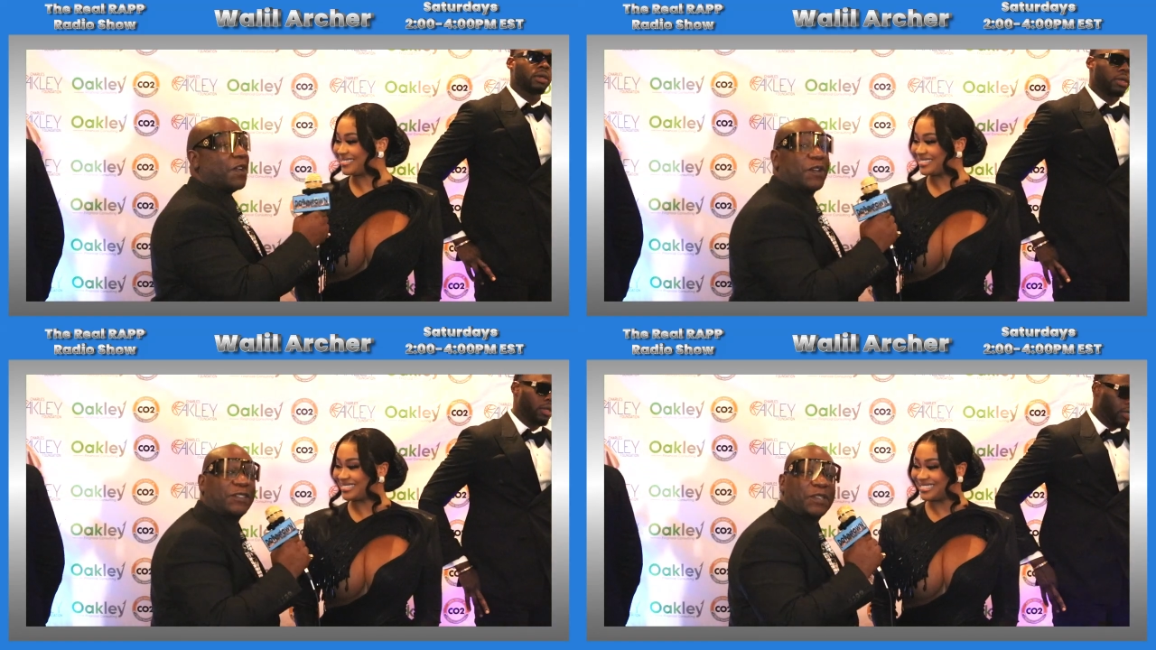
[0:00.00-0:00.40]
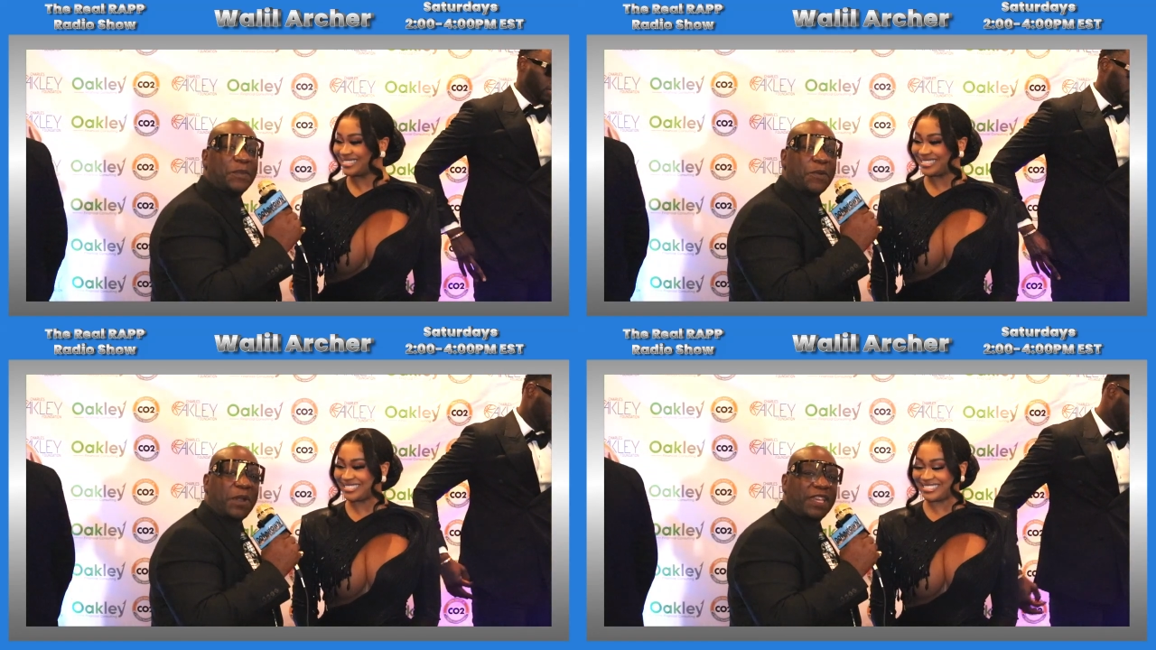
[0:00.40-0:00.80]
Speaker 1: Awesome.
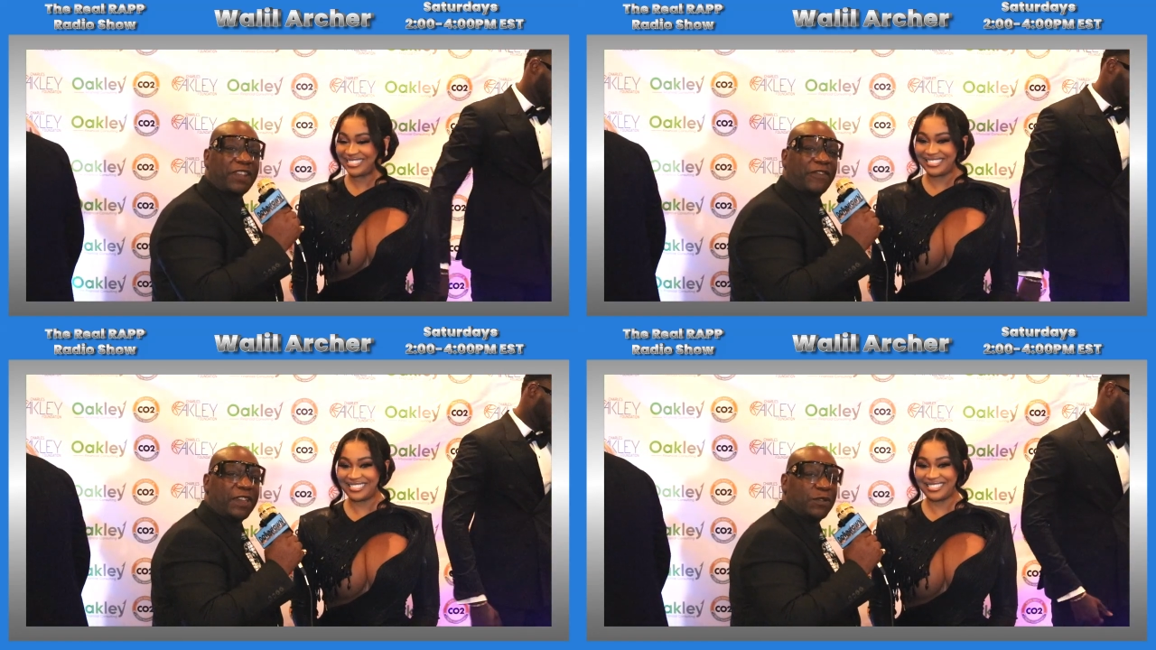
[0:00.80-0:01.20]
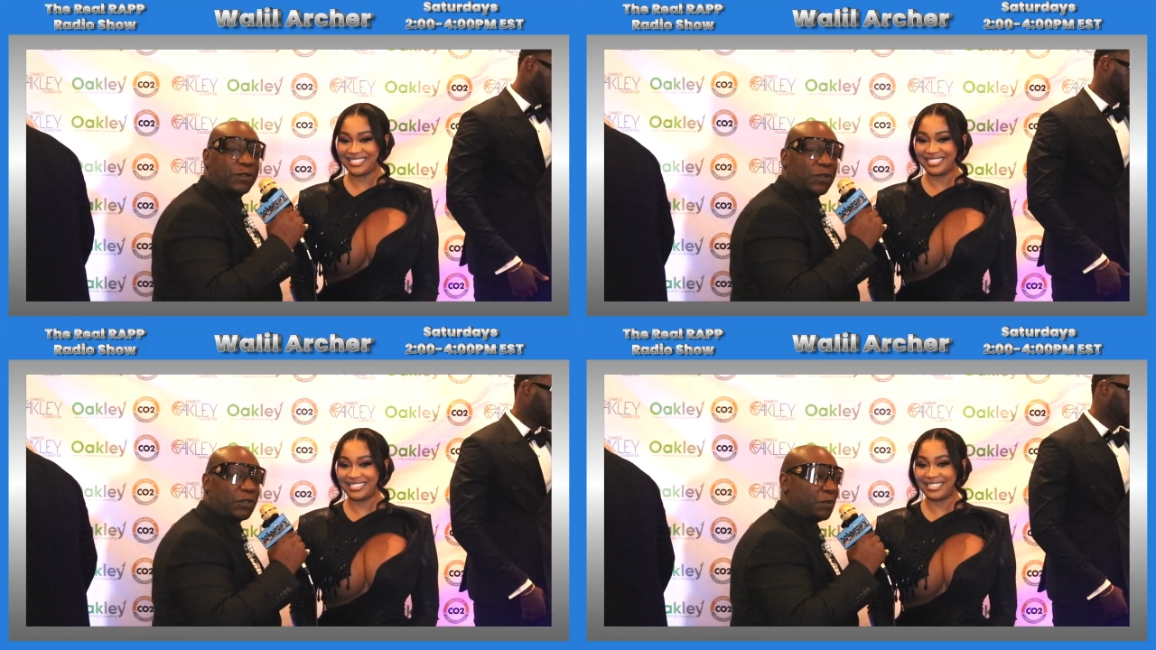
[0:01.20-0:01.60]
And where can they find you on
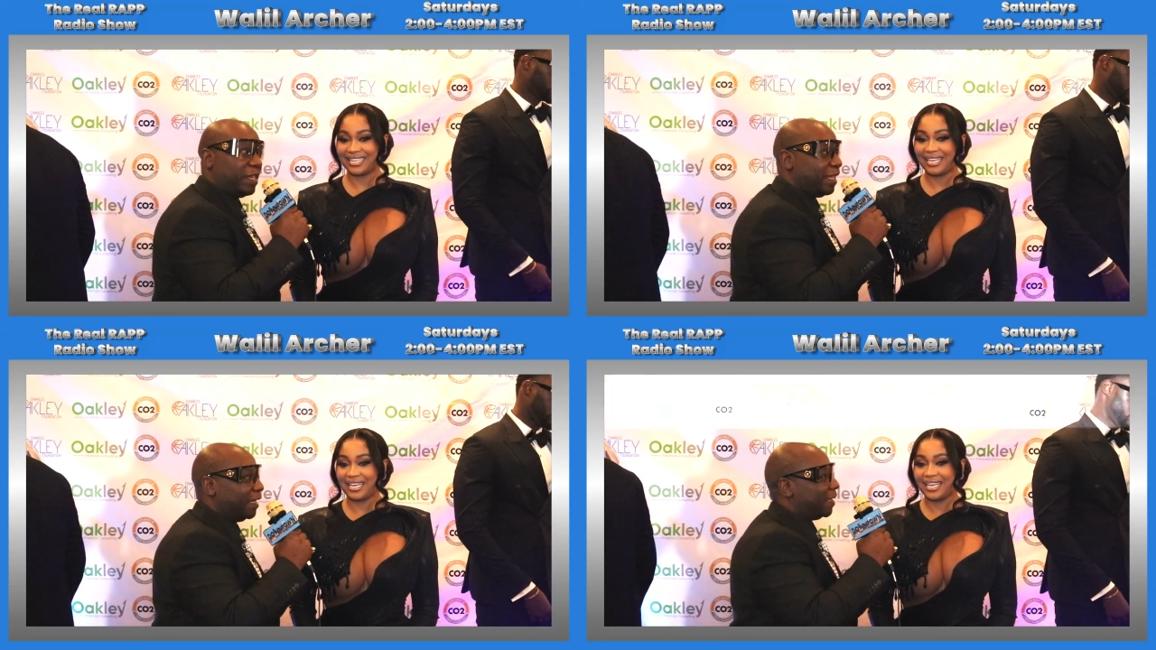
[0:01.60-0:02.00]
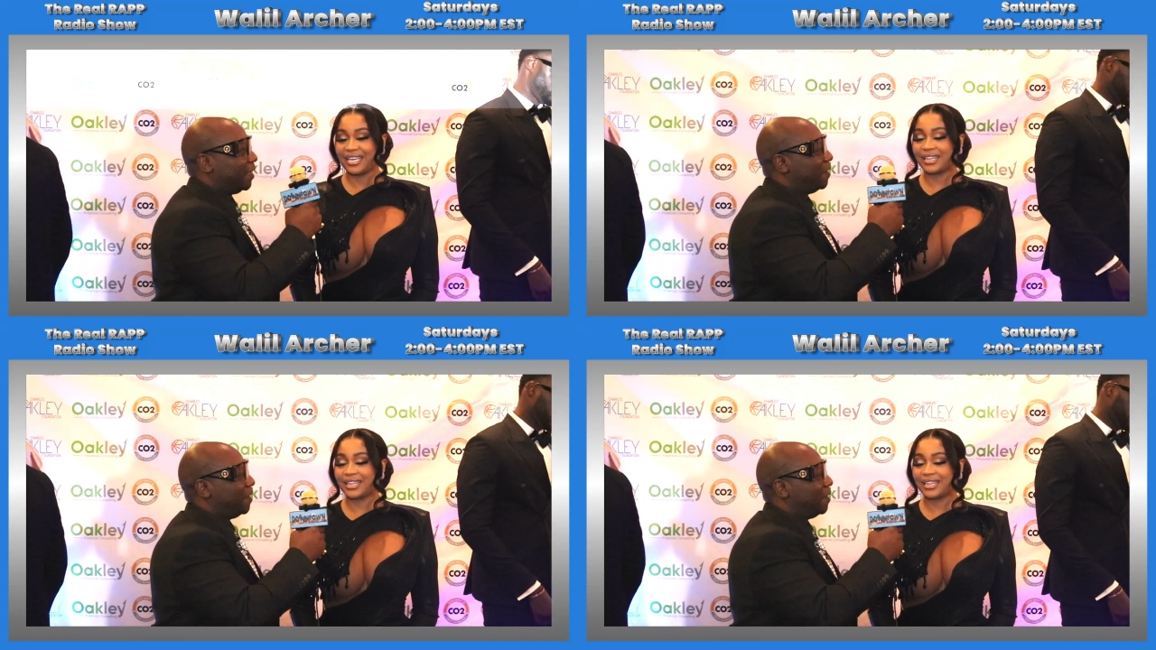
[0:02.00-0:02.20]
social media?